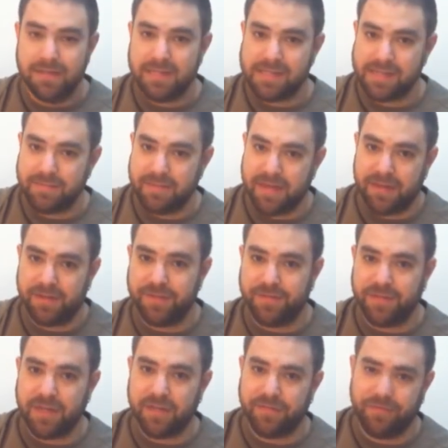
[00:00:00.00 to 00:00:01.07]
Doesn't matter.
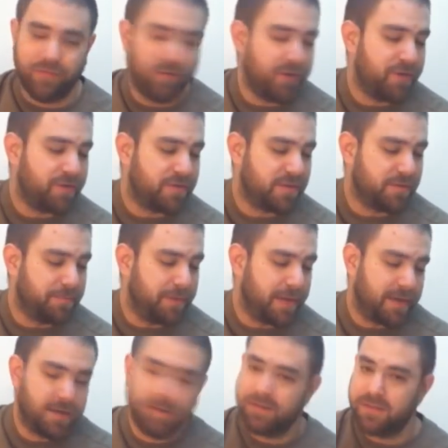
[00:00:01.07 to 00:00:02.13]
You've got four notes to
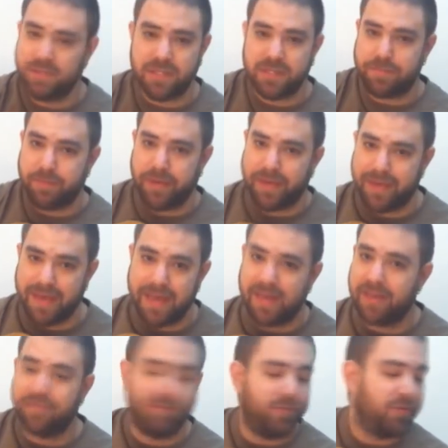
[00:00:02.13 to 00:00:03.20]
pick. Just pick
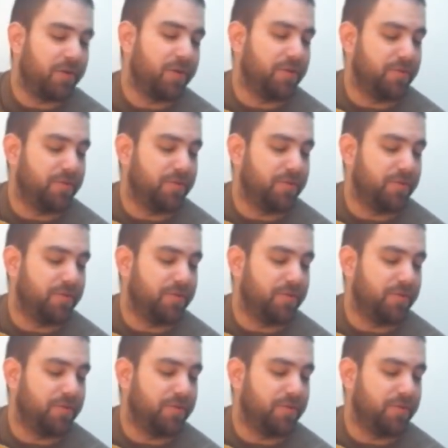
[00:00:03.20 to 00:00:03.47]
any four